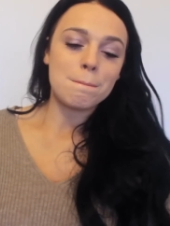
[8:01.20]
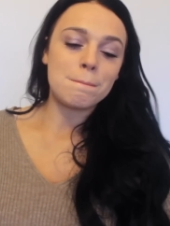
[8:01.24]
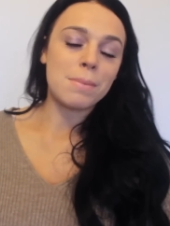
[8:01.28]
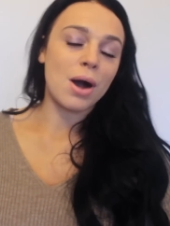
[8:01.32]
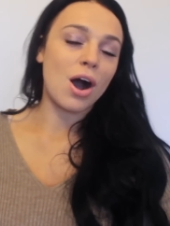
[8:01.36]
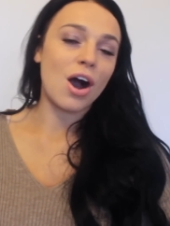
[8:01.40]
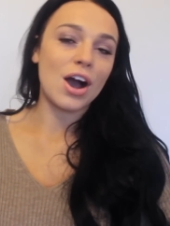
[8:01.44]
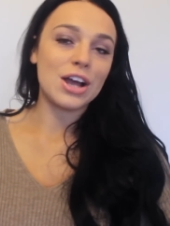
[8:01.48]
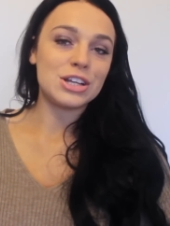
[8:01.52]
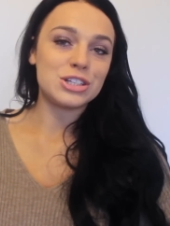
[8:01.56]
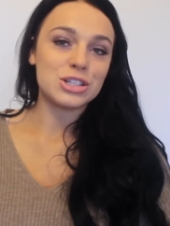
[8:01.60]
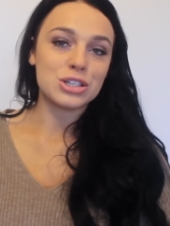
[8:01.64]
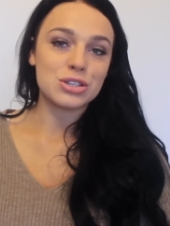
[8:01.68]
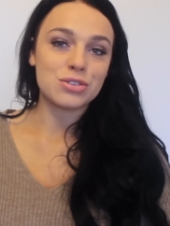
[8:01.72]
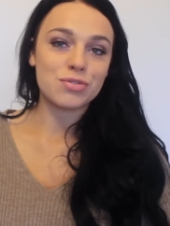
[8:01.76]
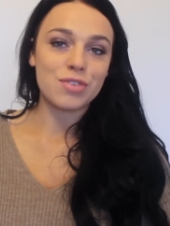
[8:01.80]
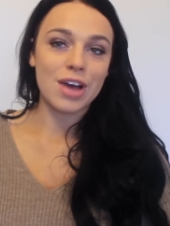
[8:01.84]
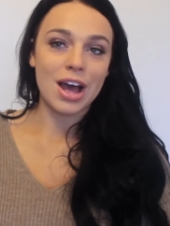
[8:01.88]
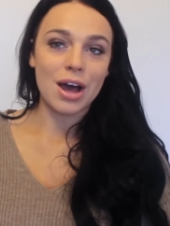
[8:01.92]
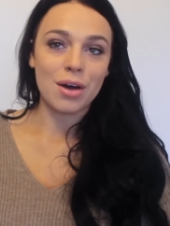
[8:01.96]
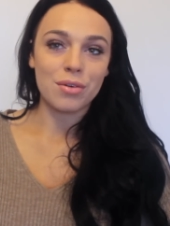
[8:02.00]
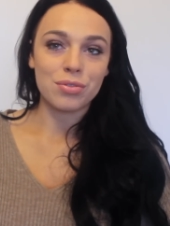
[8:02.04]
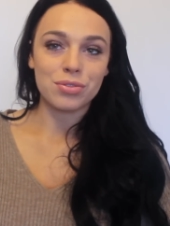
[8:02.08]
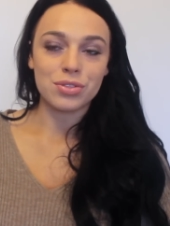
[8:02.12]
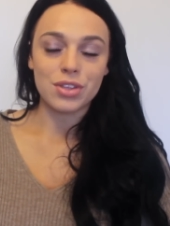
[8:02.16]
but I just
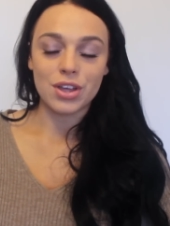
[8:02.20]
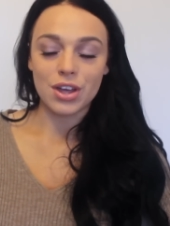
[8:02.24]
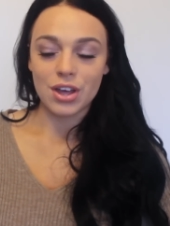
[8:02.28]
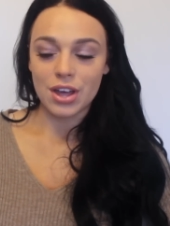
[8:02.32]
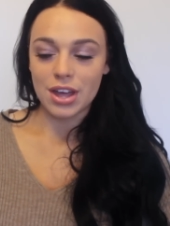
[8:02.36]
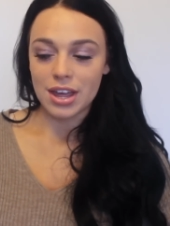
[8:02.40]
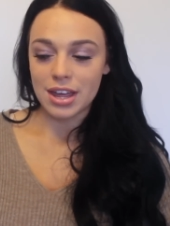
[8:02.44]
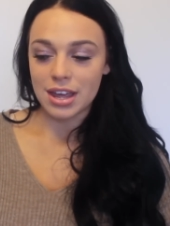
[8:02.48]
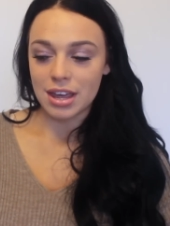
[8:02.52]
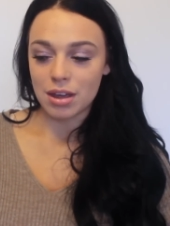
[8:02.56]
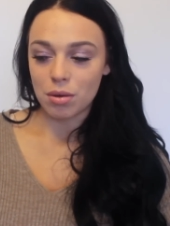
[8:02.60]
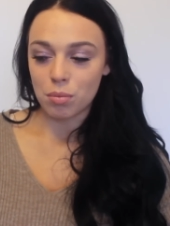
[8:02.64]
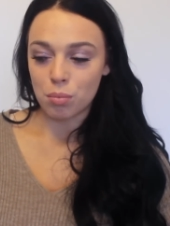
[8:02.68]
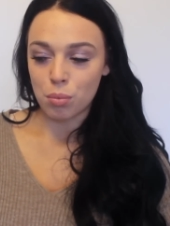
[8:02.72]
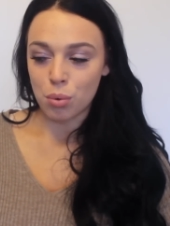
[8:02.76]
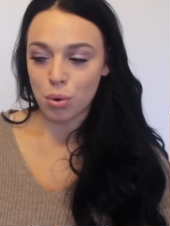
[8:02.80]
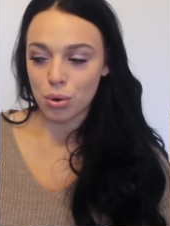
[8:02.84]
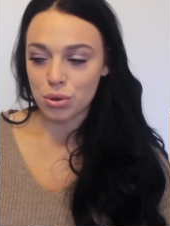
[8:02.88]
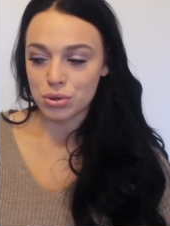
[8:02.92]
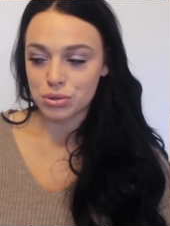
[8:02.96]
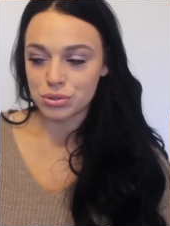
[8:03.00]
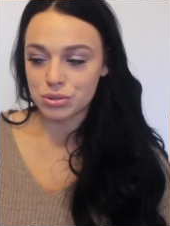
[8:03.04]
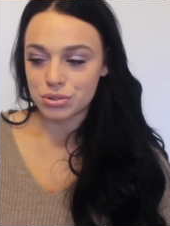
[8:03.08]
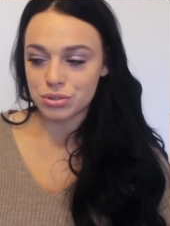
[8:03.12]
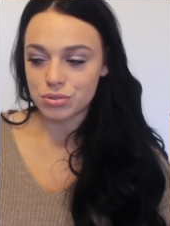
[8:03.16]
found that it
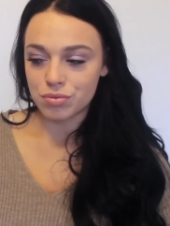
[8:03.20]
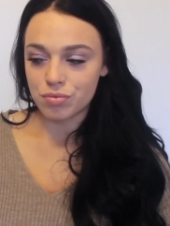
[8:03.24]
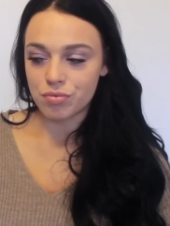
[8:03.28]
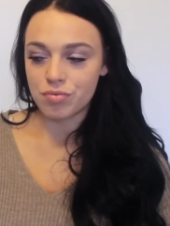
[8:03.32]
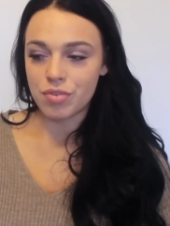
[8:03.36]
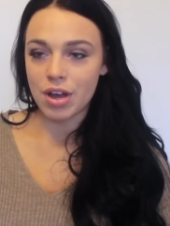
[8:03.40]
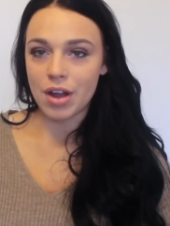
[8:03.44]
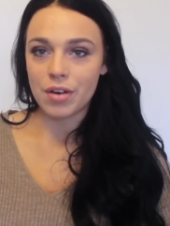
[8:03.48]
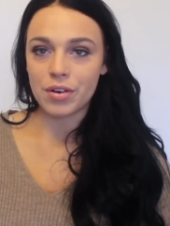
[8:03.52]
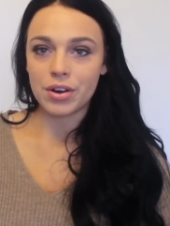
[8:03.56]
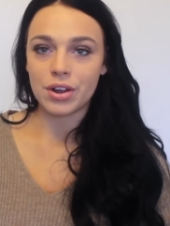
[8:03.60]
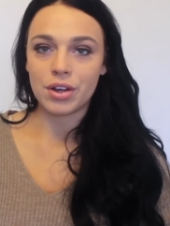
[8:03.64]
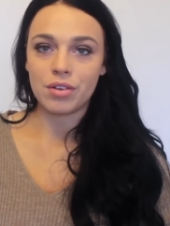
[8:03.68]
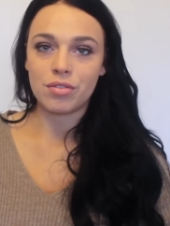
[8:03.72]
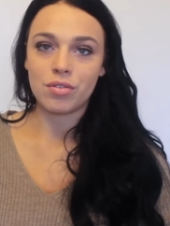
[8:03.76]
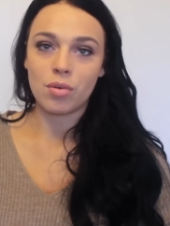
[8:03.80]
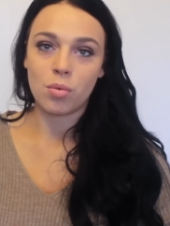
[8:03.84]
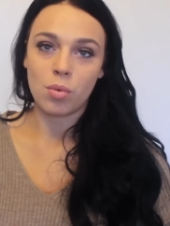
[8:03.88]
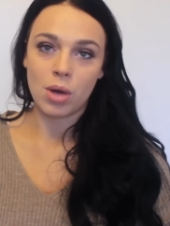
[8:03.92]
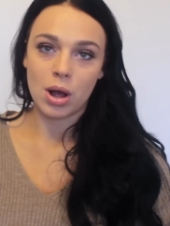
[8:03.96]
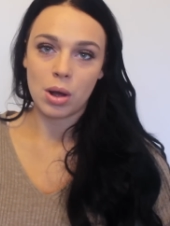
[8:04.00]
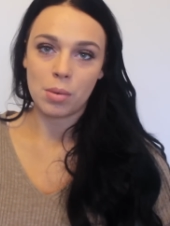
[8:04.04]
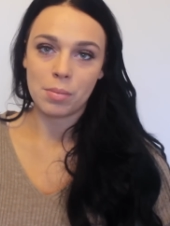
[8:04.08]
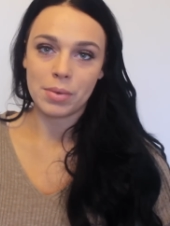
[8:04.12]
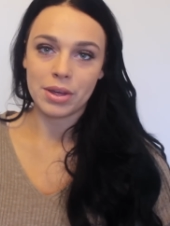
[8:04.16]
was very
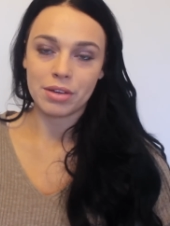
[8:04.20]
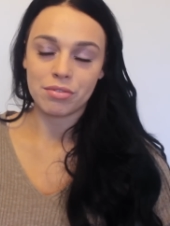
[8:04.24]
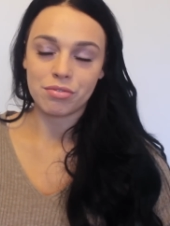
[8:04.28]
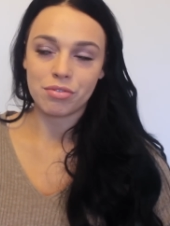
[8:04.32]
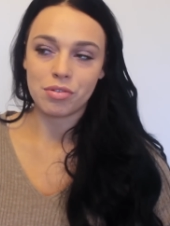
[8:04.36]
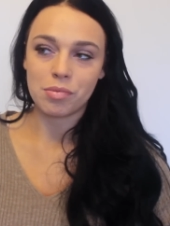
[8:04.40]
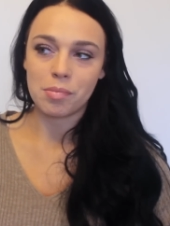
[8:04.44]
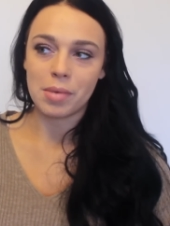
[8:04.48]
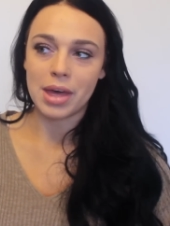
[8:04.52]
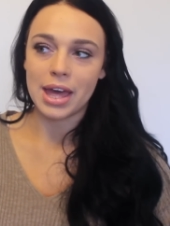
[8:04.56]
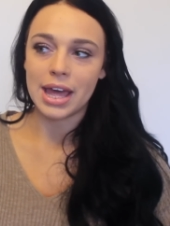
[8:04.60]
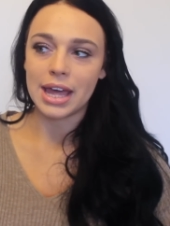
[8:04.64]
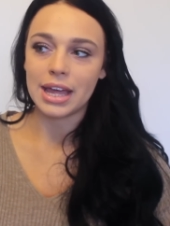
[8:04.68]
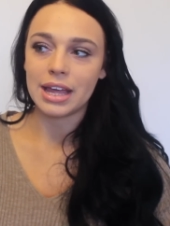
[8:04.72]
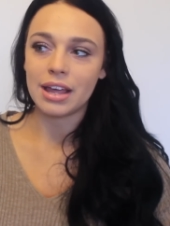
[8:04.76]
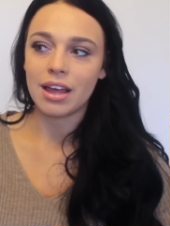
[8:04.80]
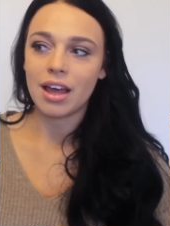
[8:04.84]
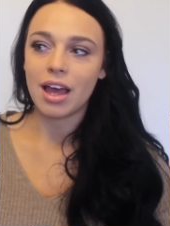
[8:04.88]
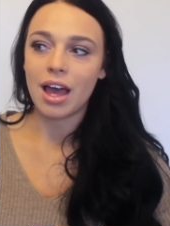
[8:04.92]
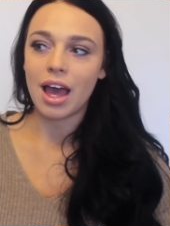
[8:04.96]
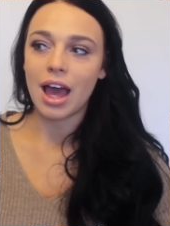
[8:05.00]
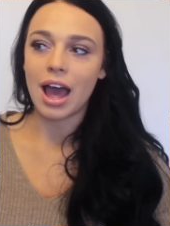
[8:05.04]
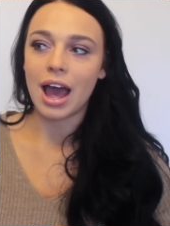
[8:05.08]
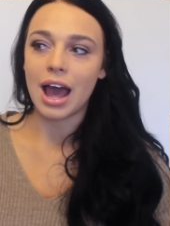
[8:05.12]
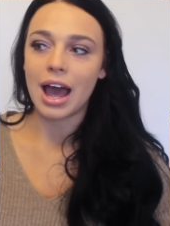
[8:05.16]
overwhelming for
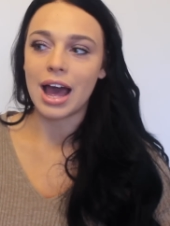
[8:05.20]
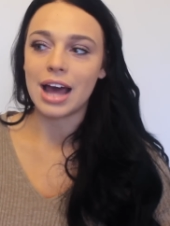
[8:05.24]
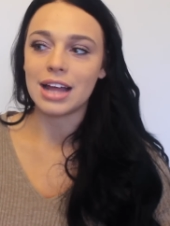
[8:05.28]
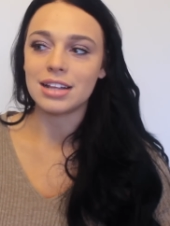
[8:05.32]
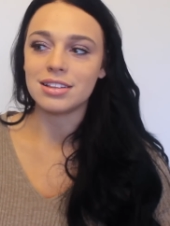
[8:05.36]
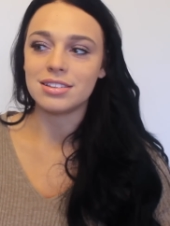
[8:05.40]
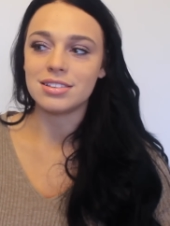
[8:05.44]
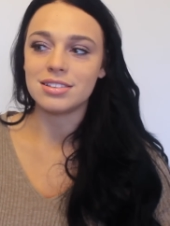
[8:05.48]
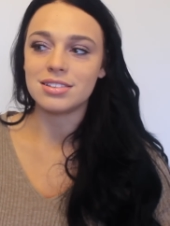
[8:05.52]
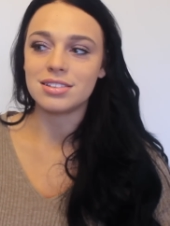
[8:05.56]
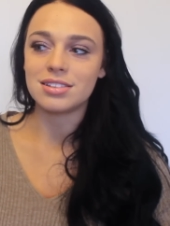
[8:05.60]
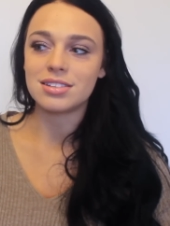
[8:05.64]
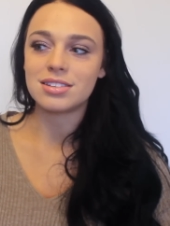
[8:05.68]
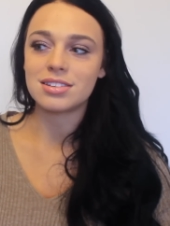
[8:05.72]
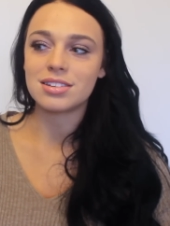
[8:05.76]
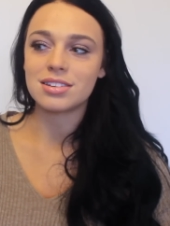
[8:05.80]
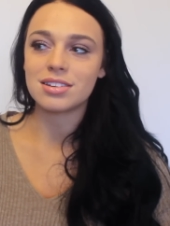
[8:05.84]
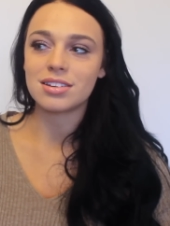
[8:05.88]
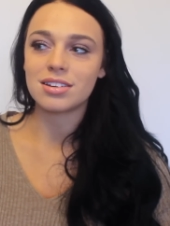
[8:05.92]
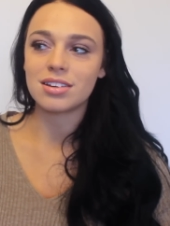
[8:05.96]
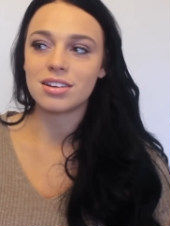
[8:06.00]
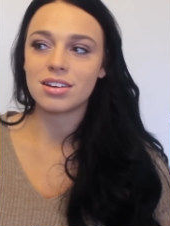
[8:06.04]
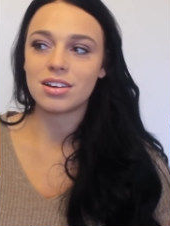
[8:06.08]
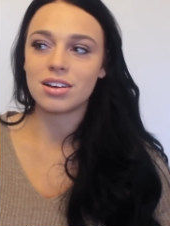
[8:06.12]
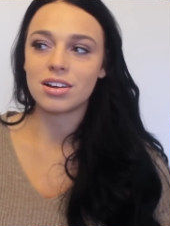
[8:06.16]
me and
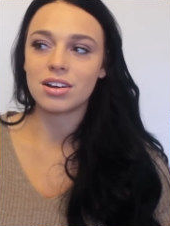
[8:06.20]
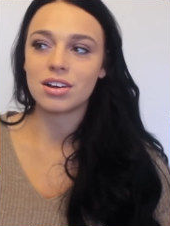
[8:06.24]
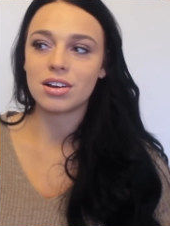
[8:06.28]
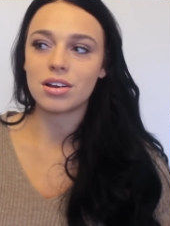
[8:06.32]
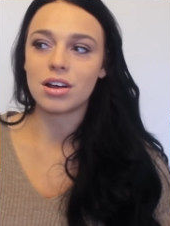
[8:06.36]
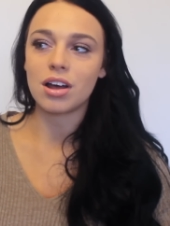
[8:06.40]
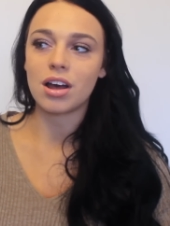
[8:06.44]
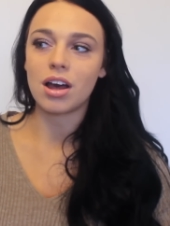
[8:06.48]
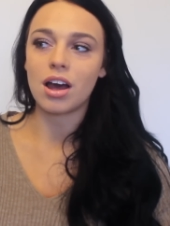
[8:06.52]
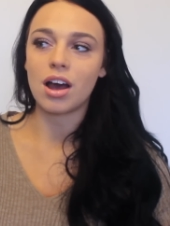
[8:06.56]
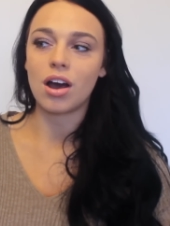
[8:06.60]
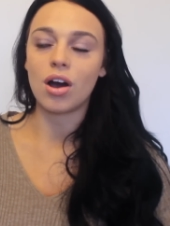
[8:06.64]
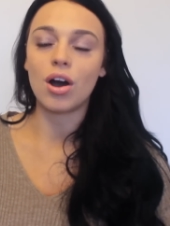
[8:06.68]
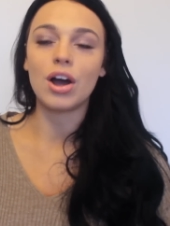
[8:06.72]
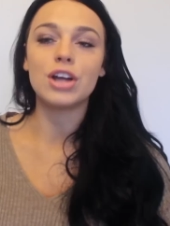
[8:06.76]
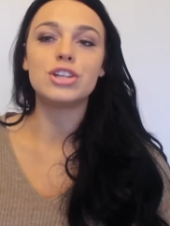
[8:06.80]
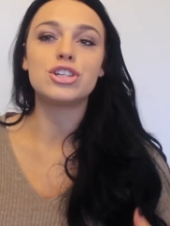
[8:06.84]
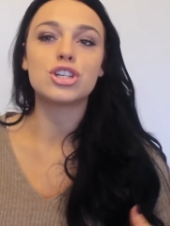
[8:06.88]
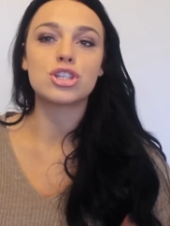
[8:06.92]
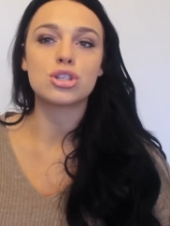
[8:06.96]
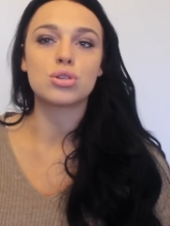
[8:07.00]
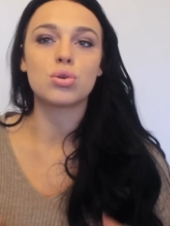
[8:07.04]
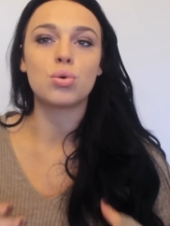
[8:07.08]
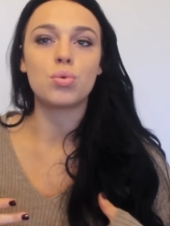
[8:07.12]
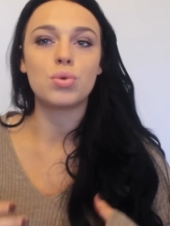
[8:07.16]
I
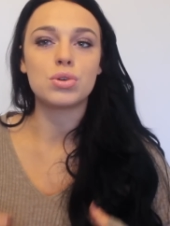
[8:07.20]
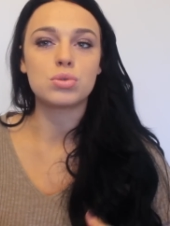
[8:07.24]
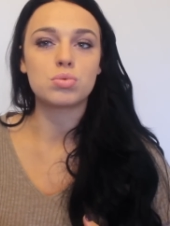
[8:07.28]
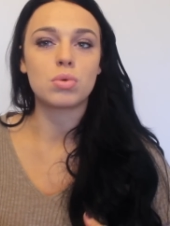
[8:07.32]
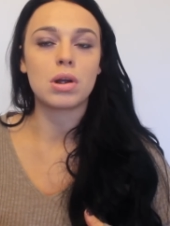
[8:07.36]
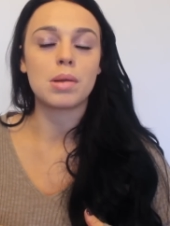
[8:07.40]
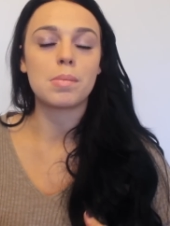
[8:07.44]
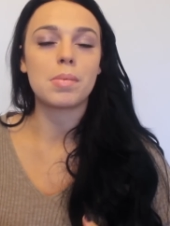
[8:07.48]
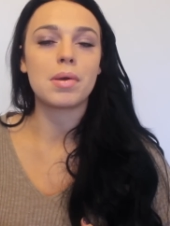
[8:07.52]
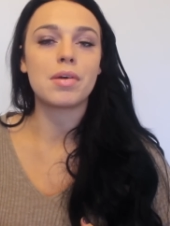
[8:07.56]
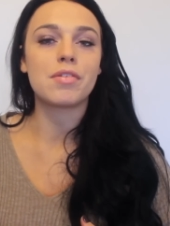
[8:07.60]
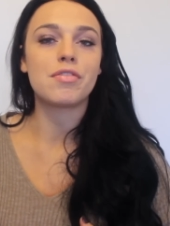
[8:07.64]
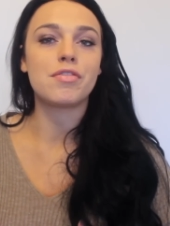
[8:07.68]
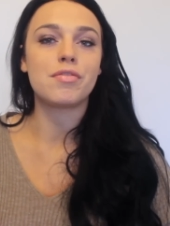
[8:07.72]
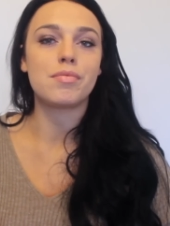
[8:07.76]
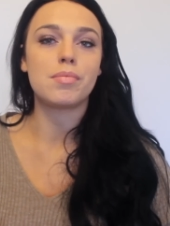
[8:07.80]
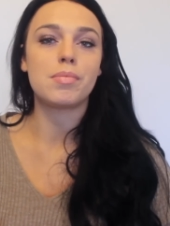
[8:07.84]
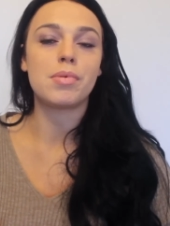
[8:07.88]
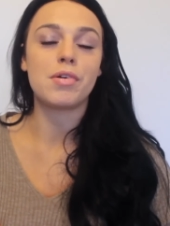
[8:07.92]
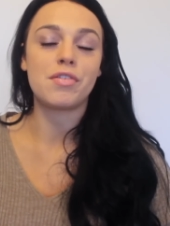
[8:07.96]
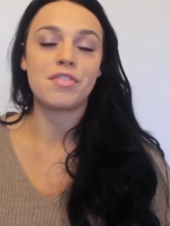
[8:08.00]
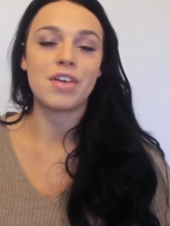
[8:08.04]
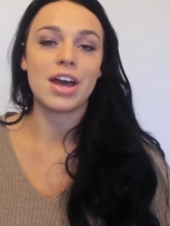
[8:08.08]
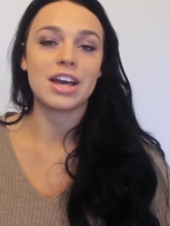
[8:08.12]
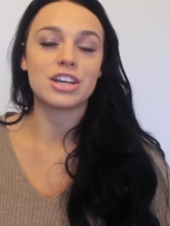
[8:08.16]
just always want to be a
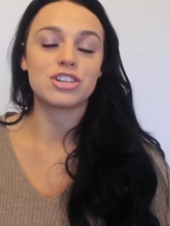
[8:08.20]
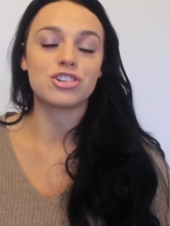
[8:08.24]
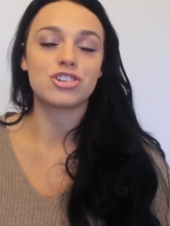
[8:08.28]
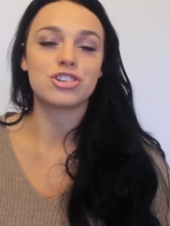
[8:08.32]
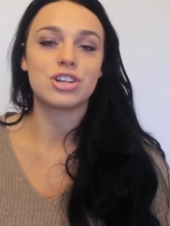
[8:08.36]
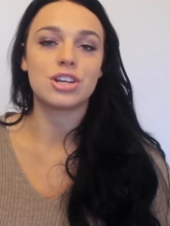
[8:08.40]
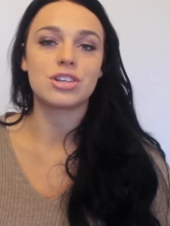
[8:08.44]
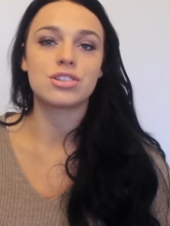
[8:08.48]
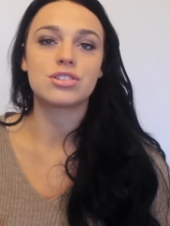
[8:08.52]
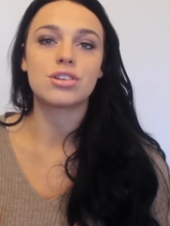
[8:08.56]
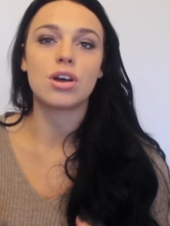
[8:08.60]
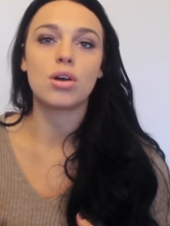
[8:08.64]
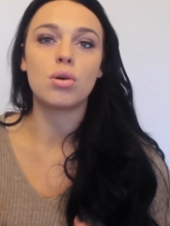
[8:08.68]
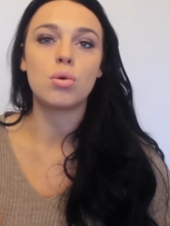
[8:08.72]
perfectionist.